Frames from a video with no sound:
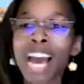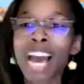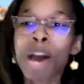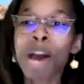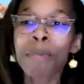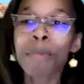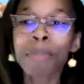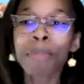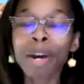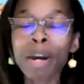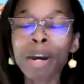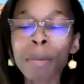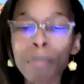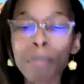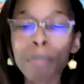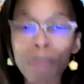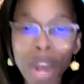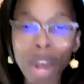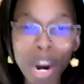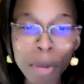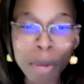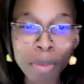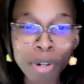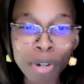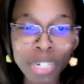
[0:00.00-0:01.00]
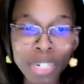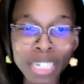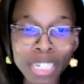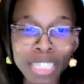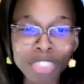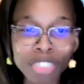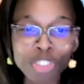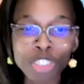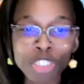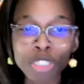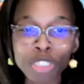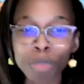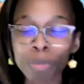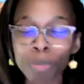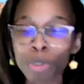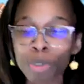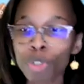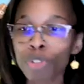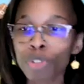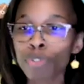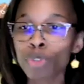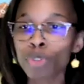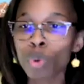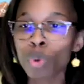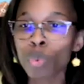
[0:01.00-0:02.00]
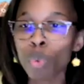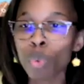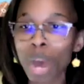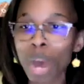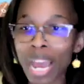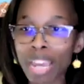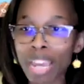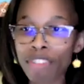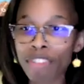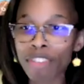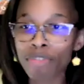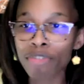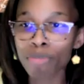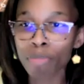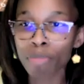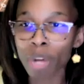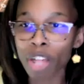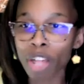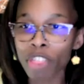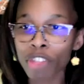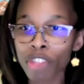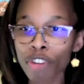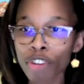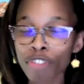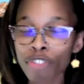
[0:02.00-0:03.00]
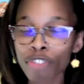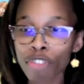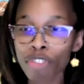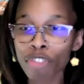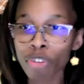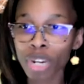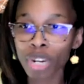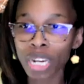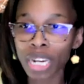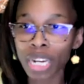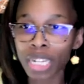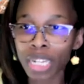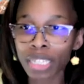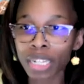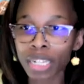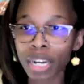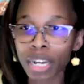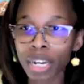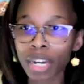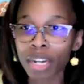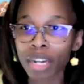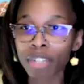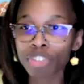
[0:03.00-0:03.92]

but Barbara is just a beautiful wife, mother, friend.